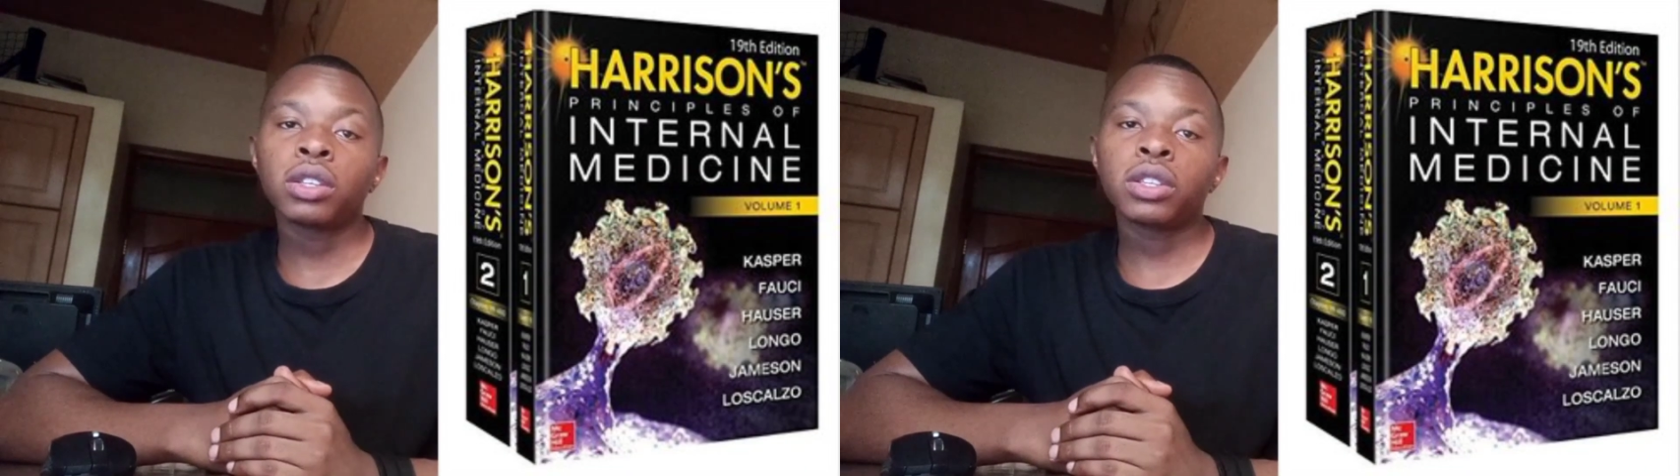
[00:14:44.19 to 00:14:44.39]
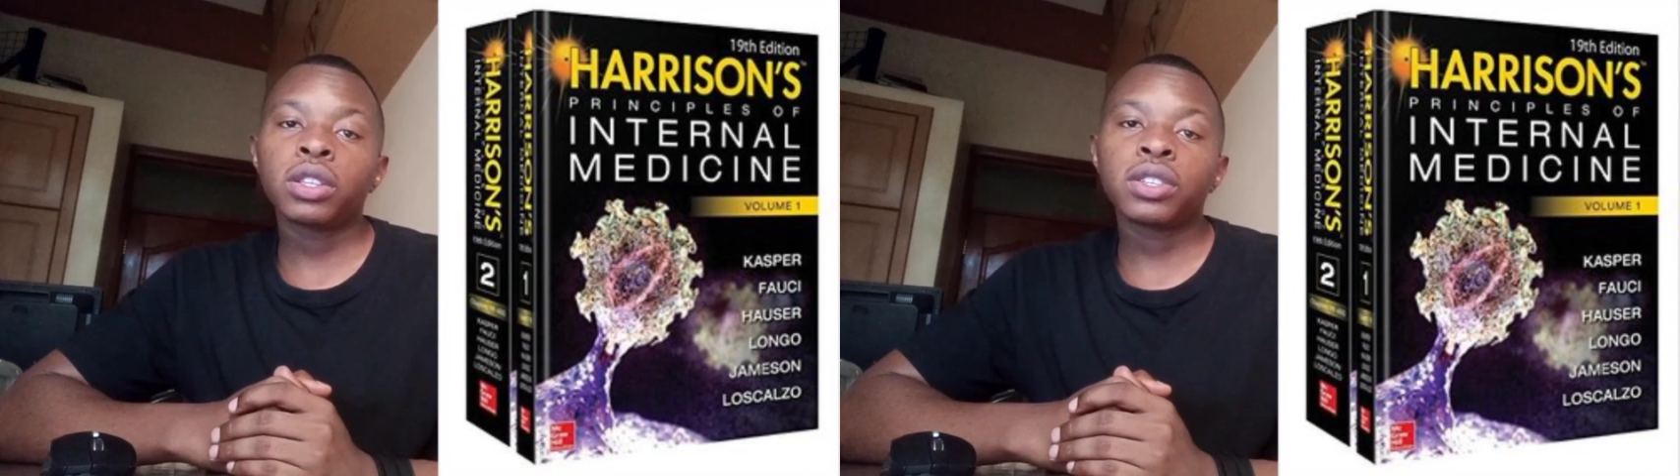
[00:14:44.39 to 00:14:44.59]

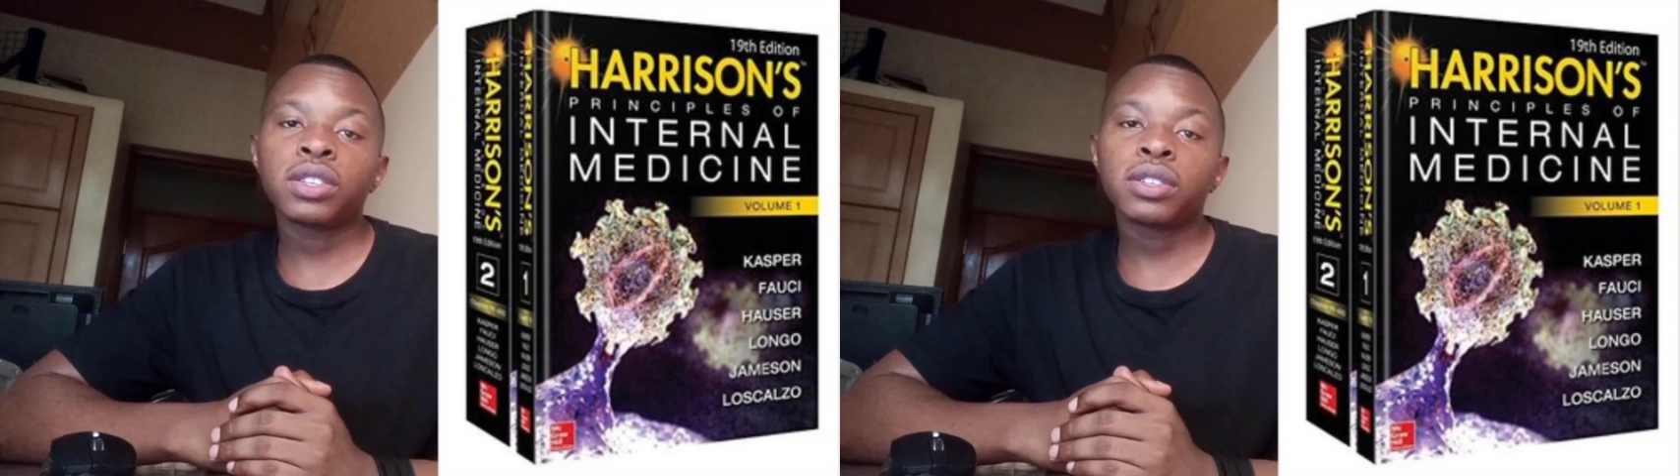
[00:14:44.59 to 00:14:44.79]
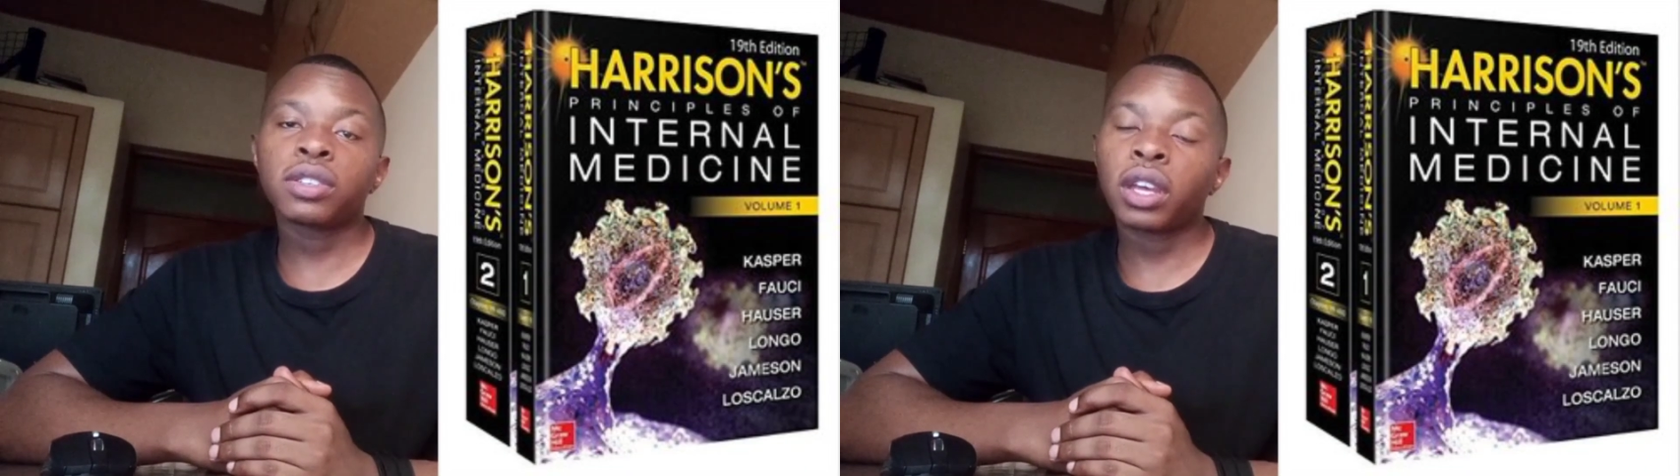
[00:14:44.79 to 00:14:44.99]
This
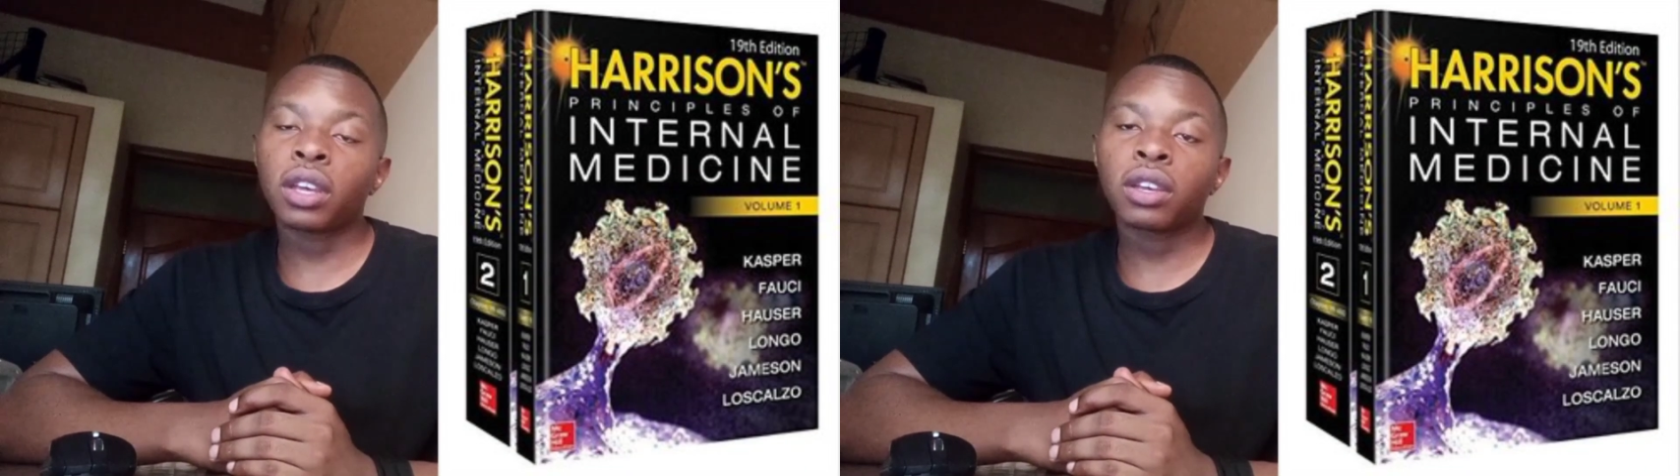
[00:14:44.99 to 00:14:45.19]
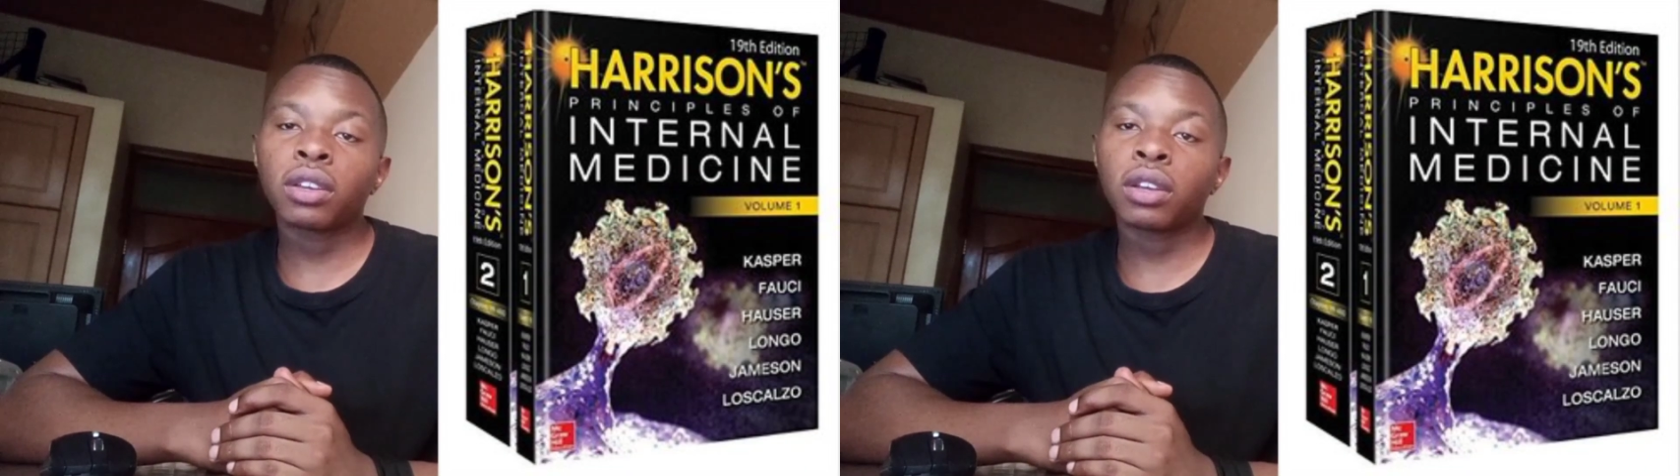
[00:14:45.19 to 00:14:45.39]
is
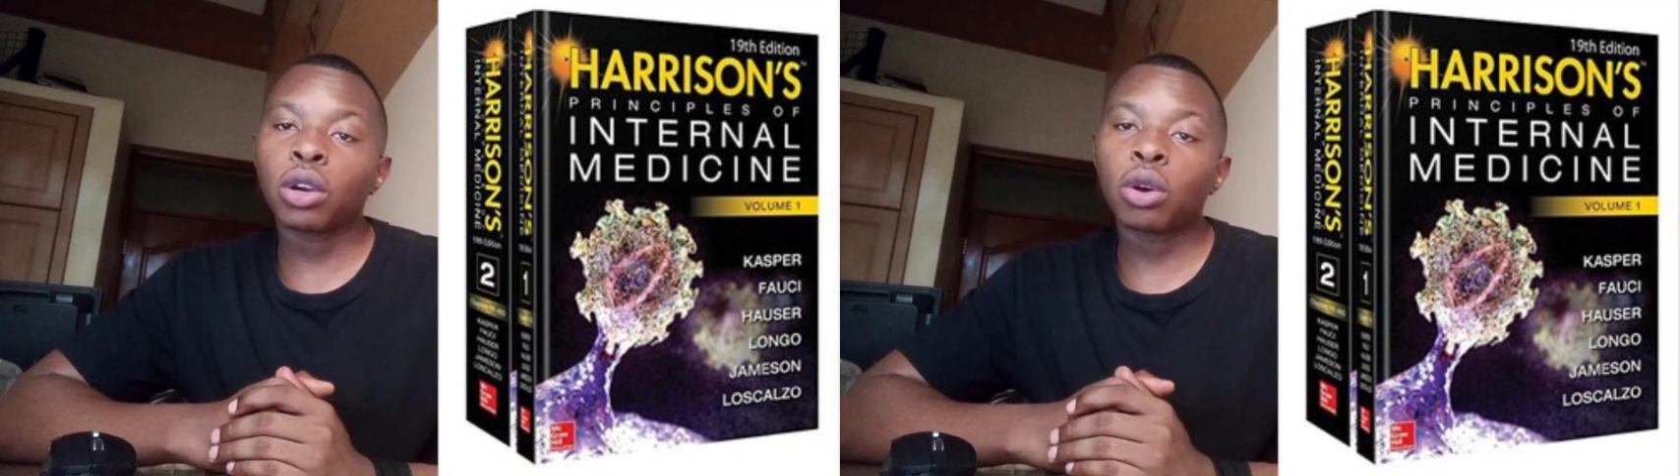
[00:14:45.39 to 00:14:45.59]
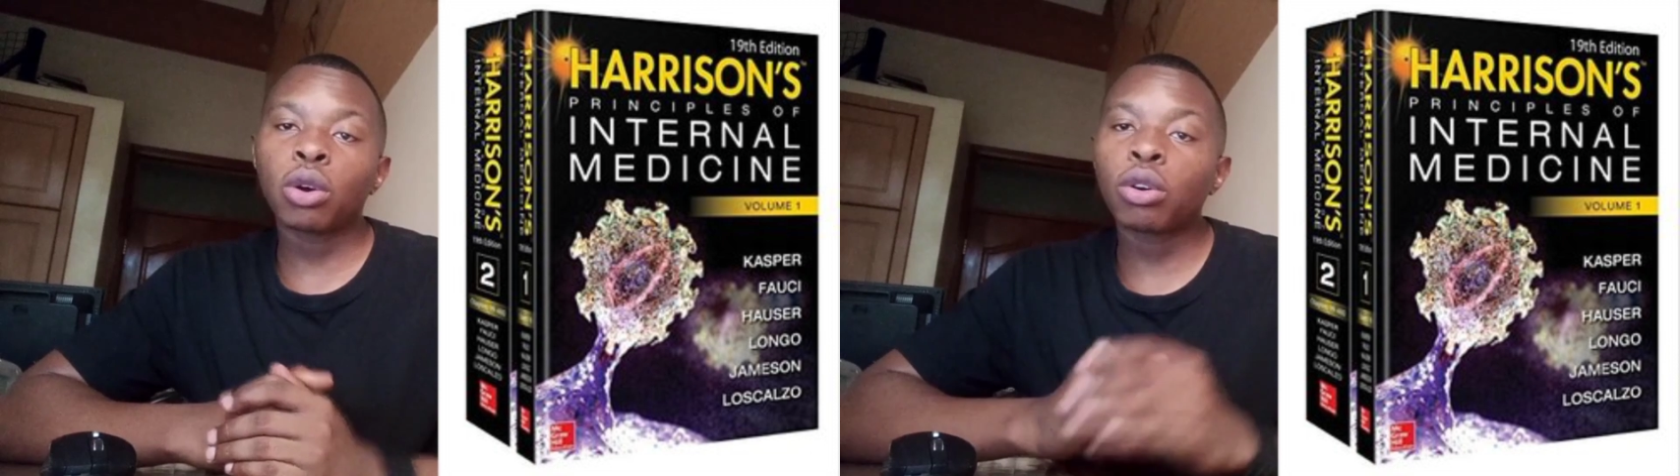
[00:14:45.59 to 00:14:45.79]
like a
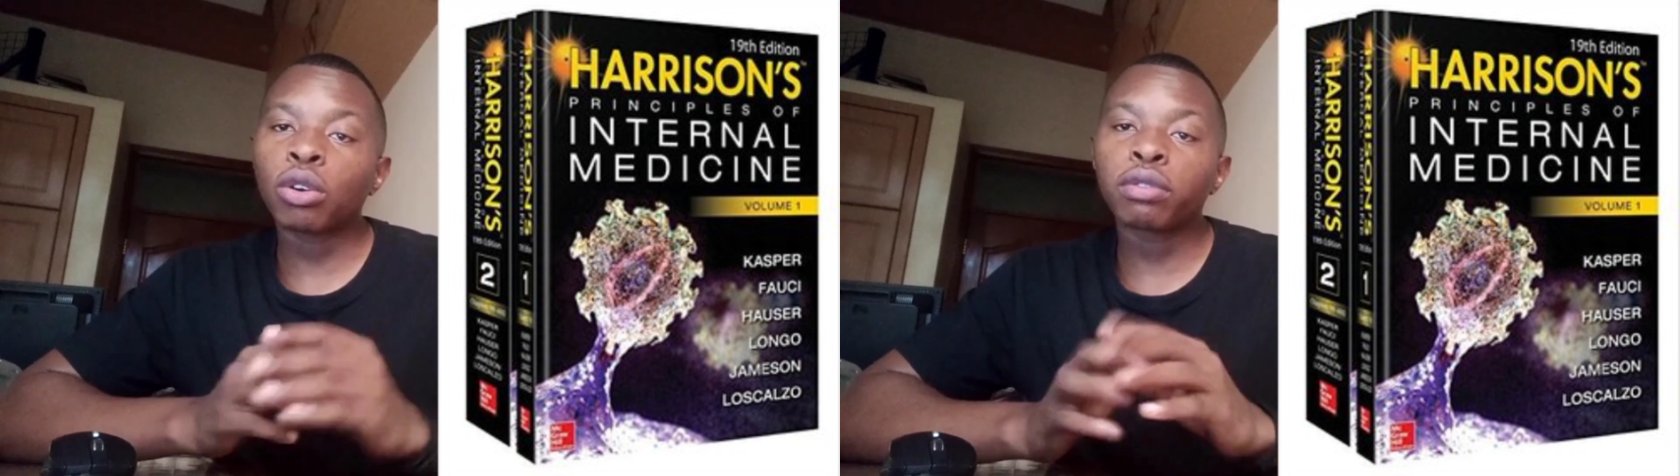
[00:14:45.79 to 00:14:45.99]
core